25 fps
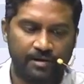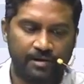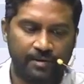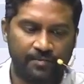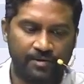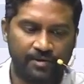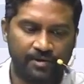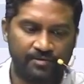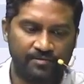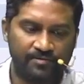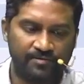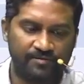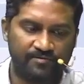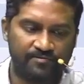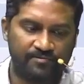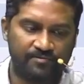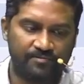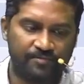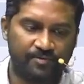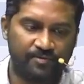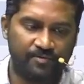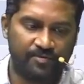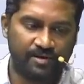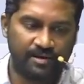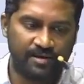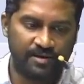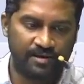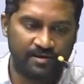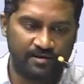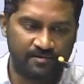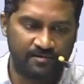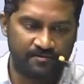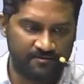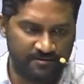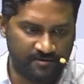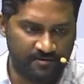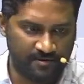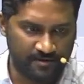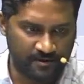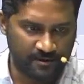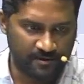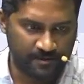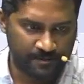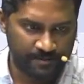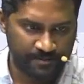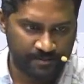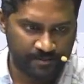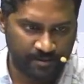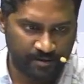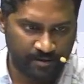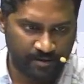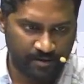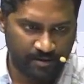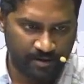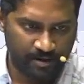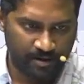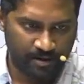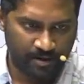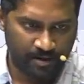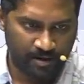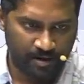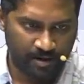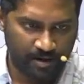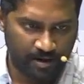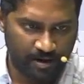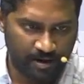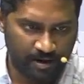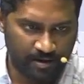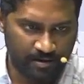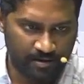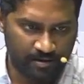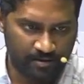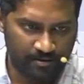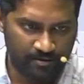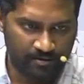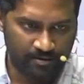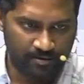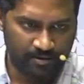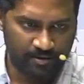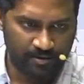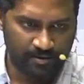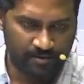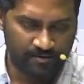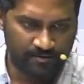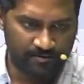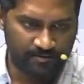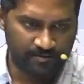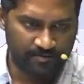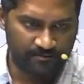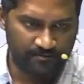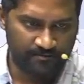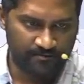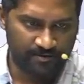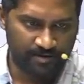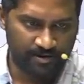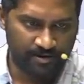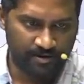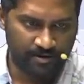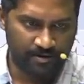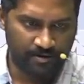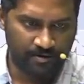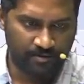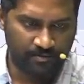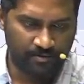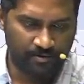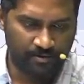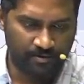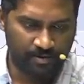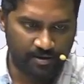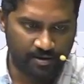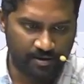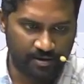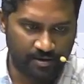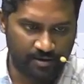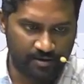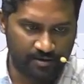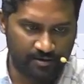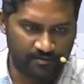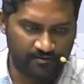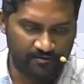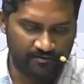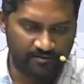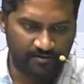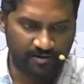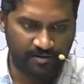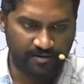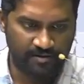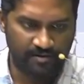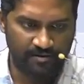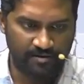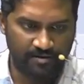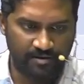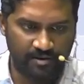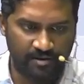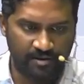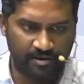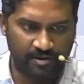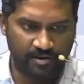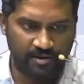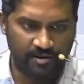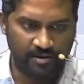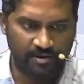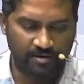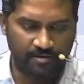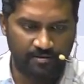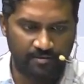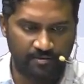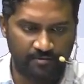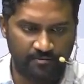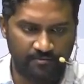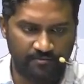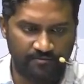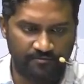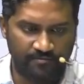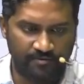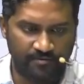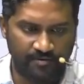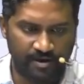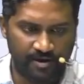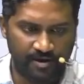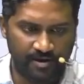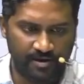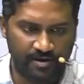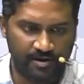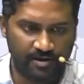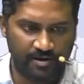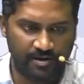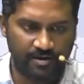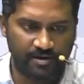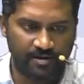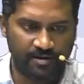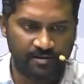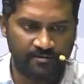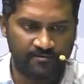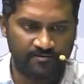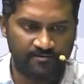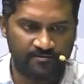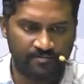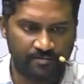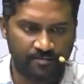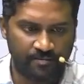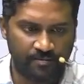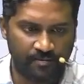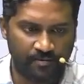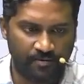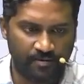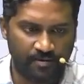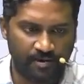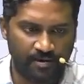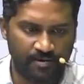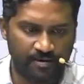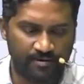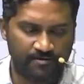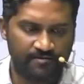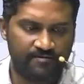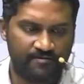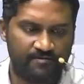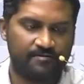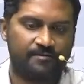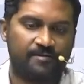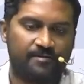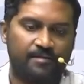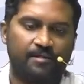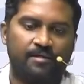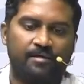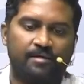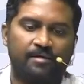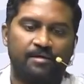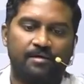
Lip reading: Coming to the smoking history, acute eosinophilic pneumonia, generally you find it in smokers.